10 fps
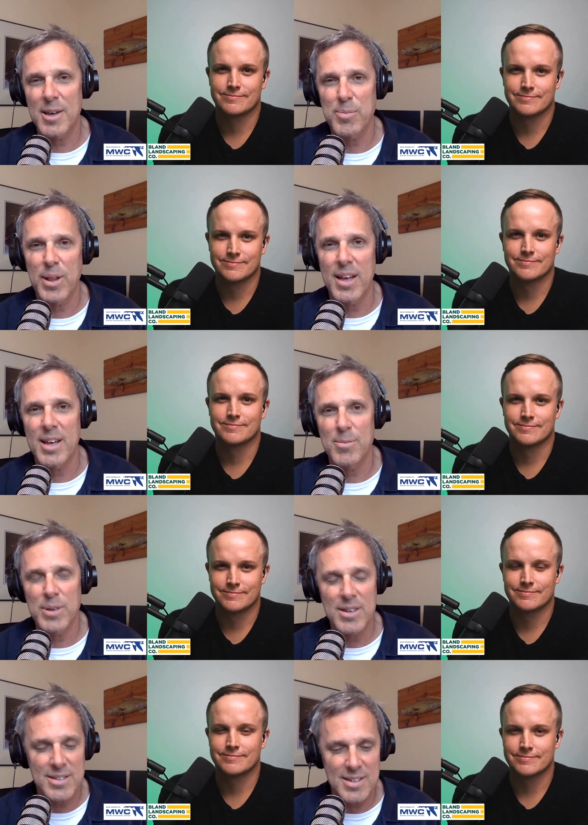Speaker 1: that plan,
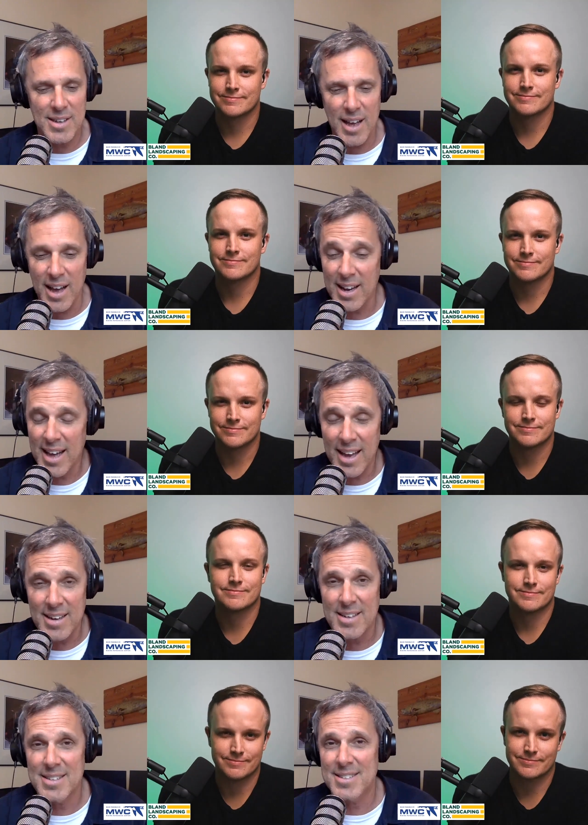because I
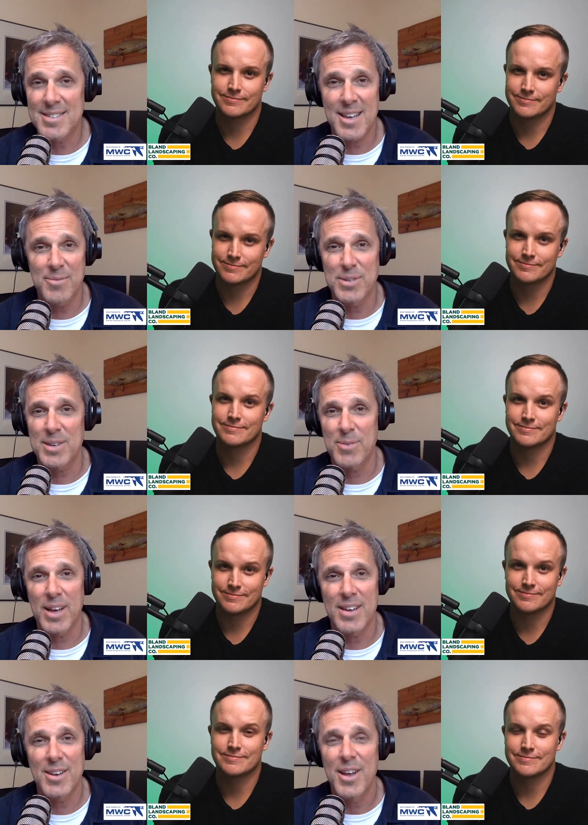get it. It's tempting,
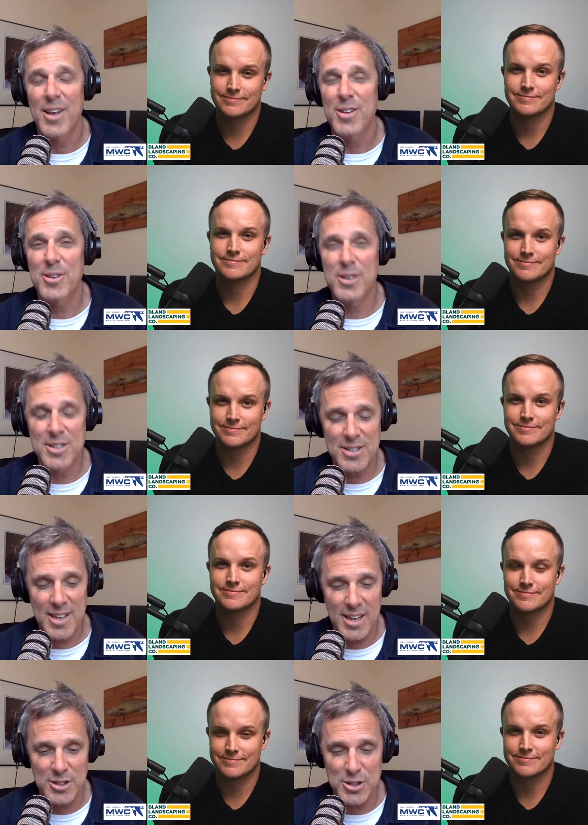man. You
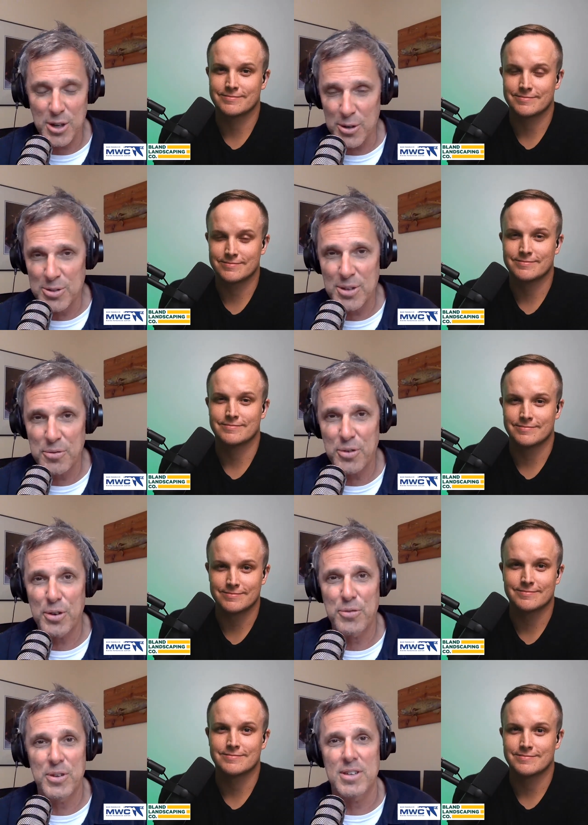just get jonesing
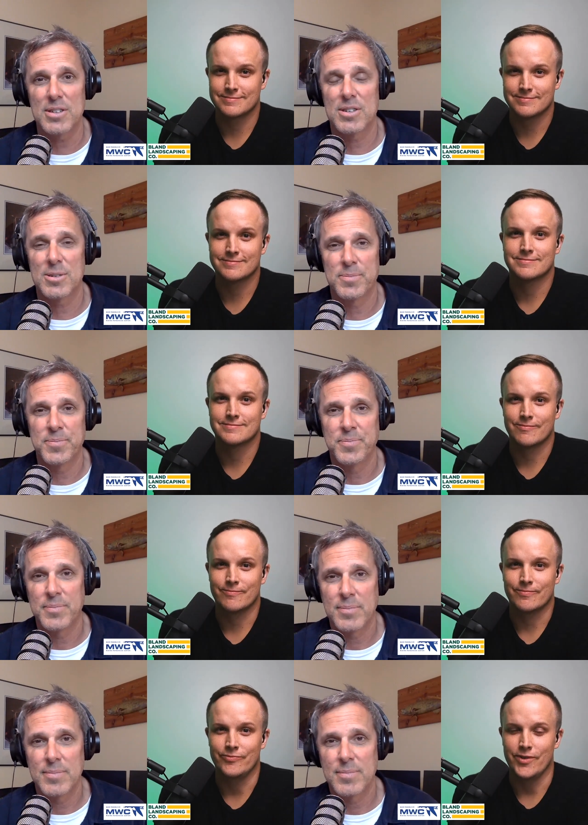for a fish.
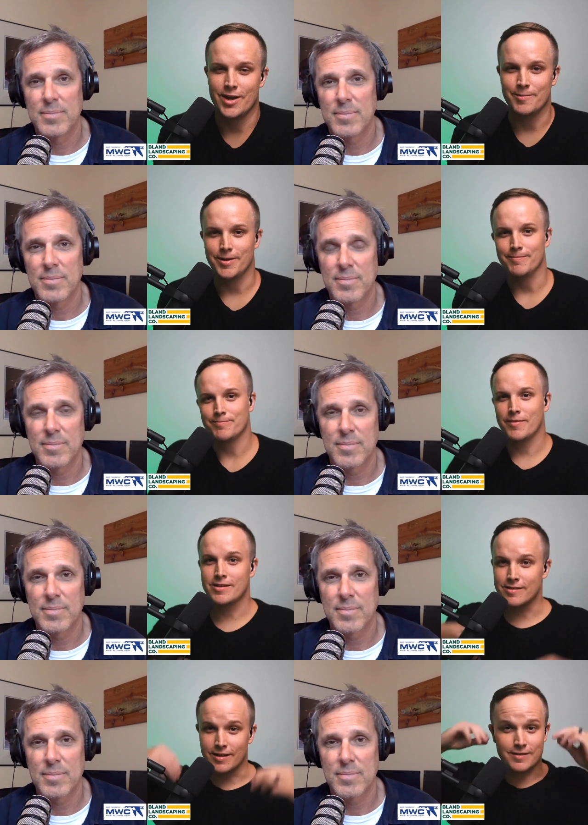
Speaker 2: Yeah, man.
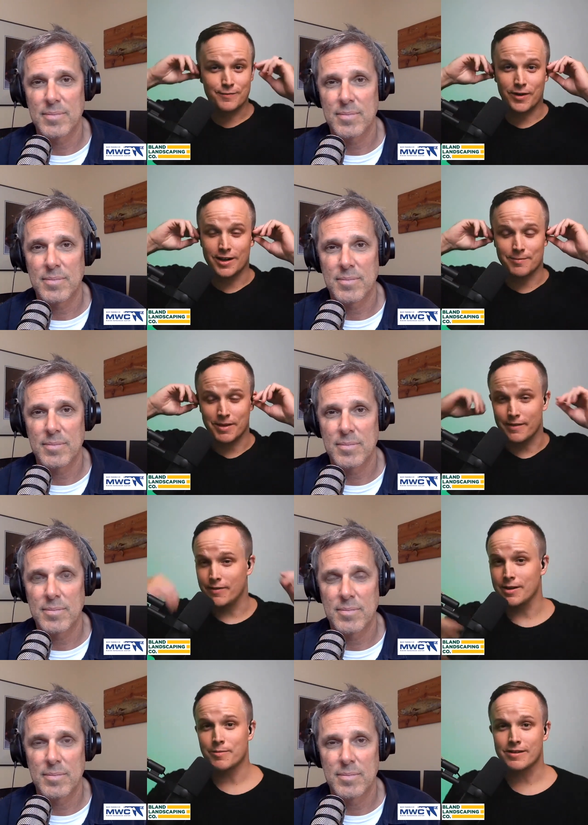It's it's fun, man. If
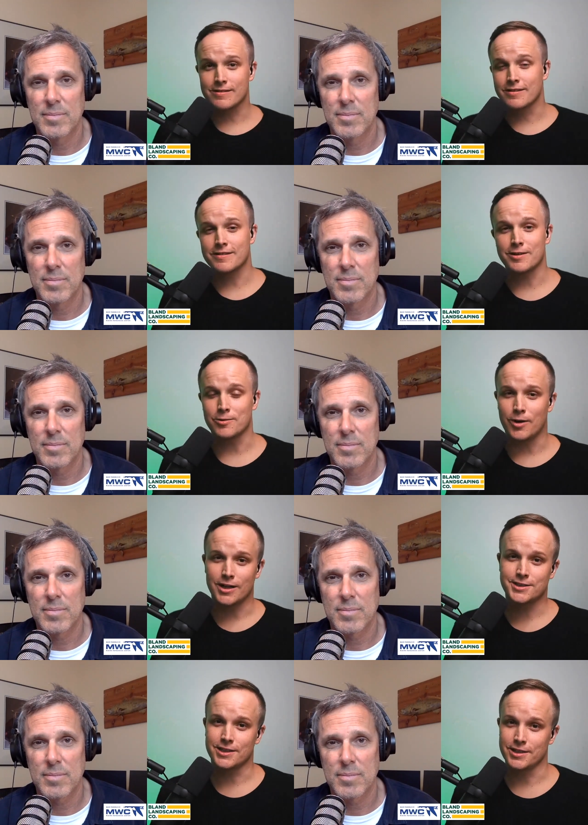anybody's listening or
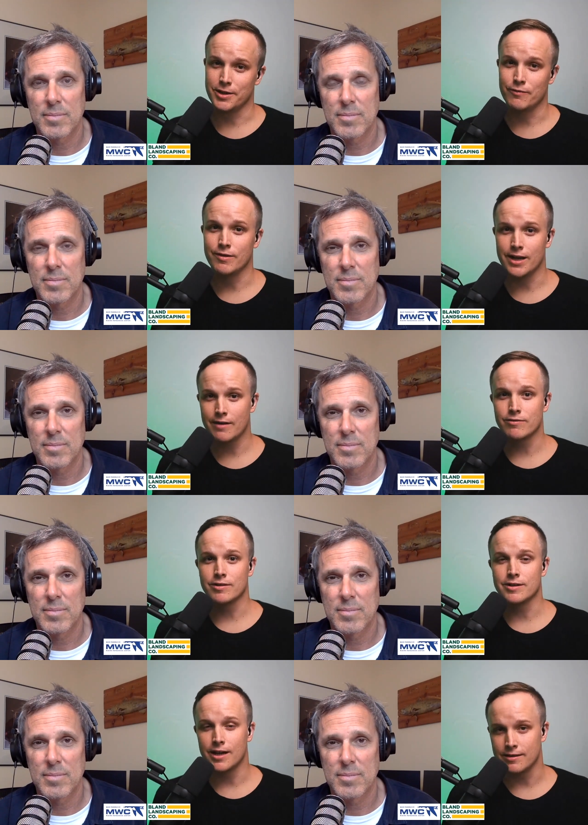watching and you've never
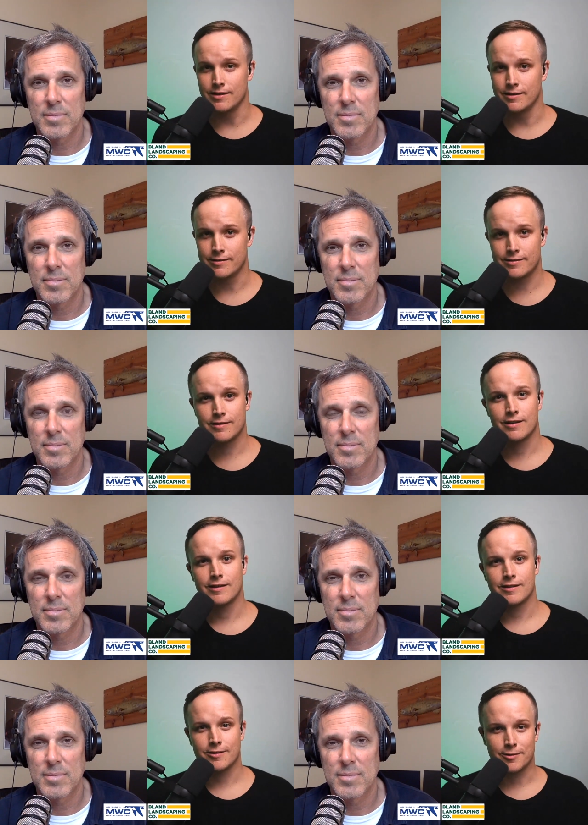done this,
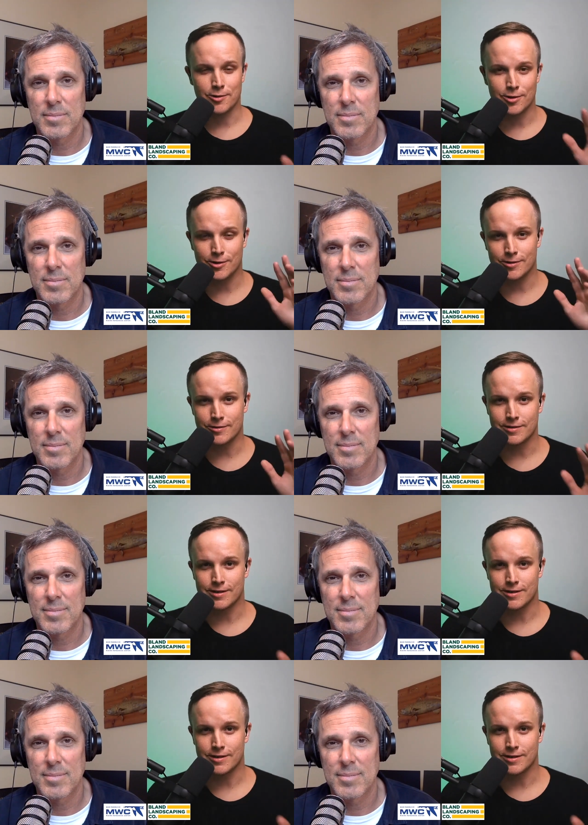call the